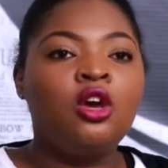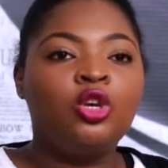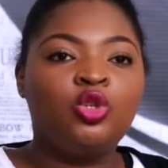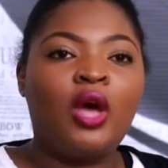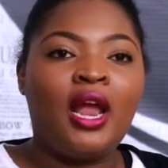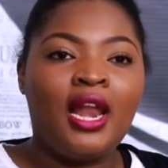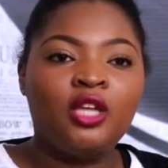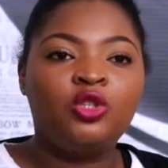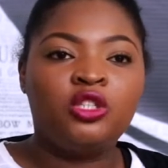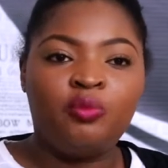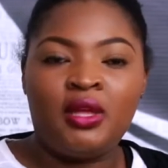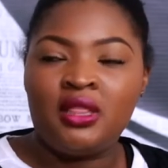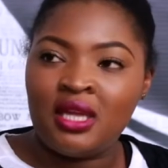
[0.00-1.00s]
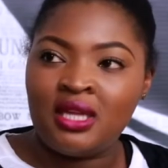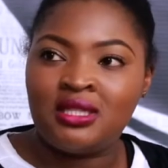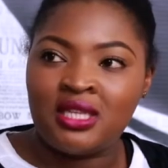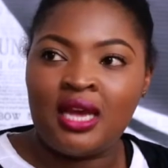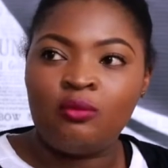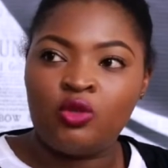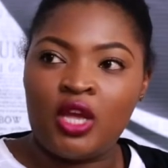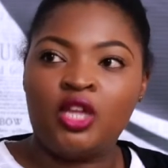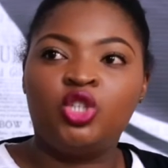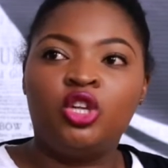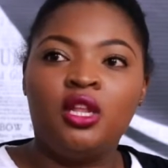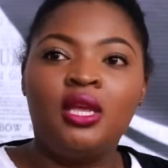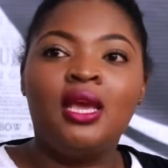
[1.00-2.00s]
So I like to spend that time to
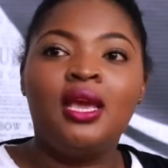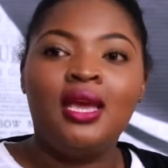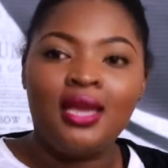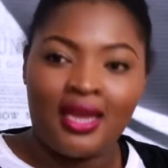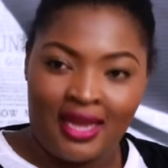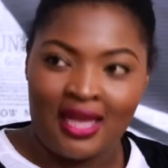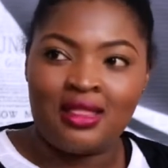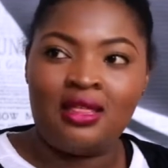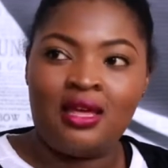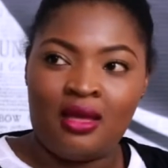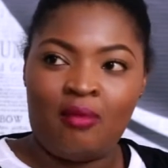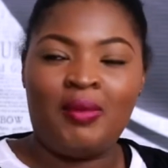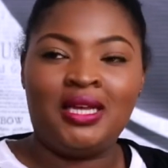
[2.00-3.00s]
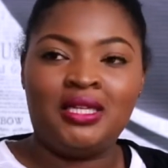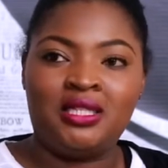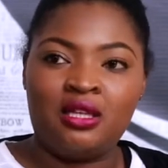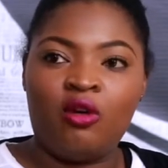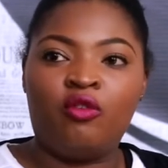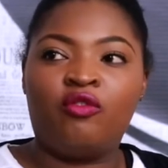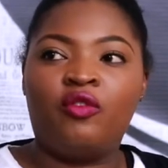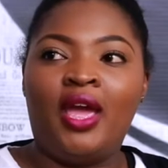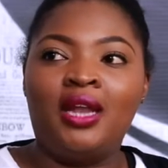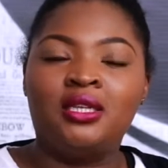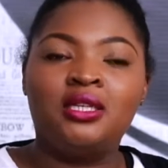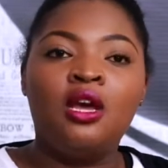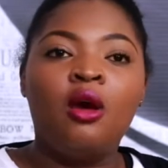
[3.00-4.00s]
actually gather myself
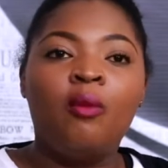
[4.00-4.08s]
and